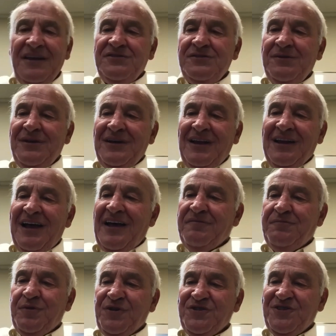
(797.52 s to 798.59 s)
gives you a lot
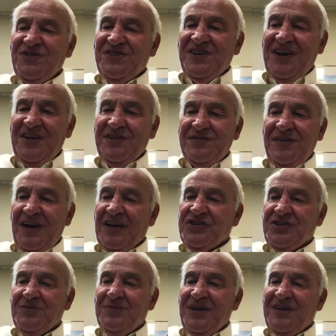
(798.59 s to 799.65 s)
of personal
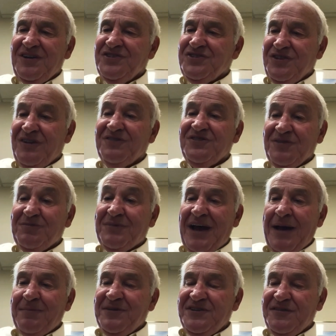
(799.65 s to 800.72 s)
satisfaction because, you know, some
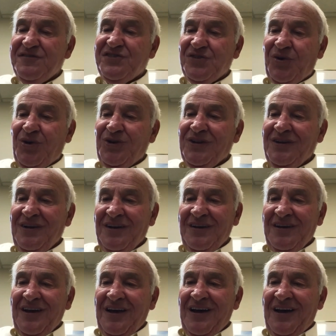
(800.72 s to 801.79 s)
copies have sold.
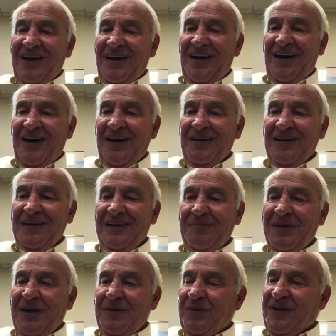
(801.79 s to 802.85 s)
It
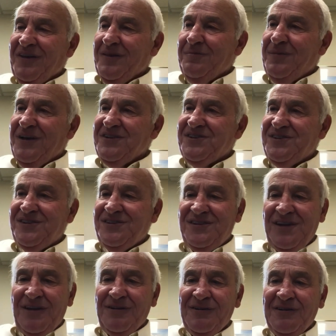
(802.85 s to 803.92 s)
made one of the
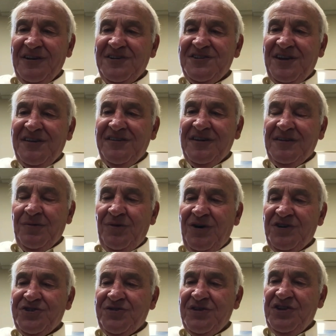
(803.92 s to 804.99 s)
bestseller lists, I think, the
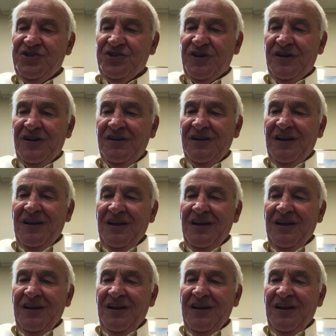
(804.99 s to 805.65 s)
Wall Street Journal.